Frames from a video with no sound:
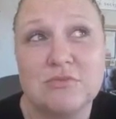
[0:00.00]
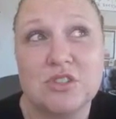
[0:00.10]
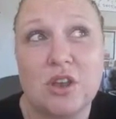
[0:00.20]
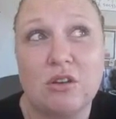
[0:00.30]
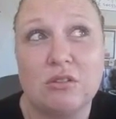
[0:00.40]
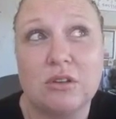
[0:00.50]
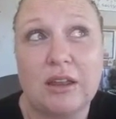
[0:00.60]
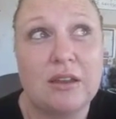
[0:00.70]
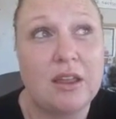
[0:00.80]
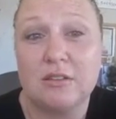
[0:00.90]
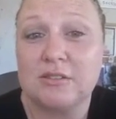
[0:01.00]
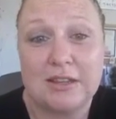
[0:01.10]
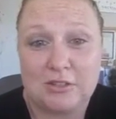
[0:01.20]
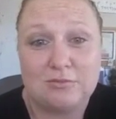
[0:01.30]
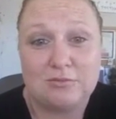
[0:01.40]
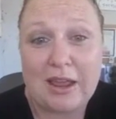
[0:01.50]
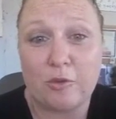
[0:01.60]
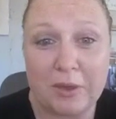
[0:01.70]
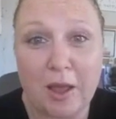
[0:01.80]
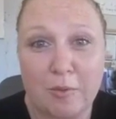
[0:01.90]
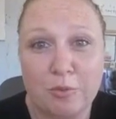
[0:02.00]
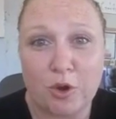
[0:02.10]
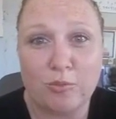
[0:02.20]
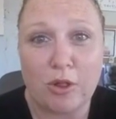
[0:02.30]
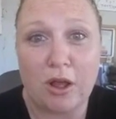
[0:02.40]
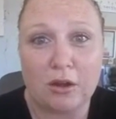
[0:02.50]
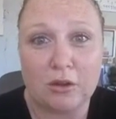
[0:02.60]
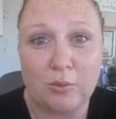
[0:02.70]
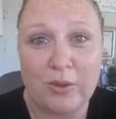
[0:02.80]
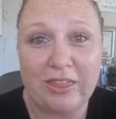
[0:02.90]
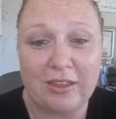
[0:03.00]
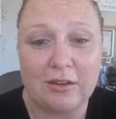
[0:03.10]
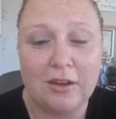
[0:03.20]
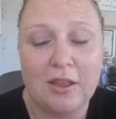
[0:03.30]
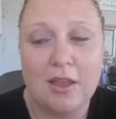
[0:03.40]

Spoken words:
So, and how to become a pro blogger with it.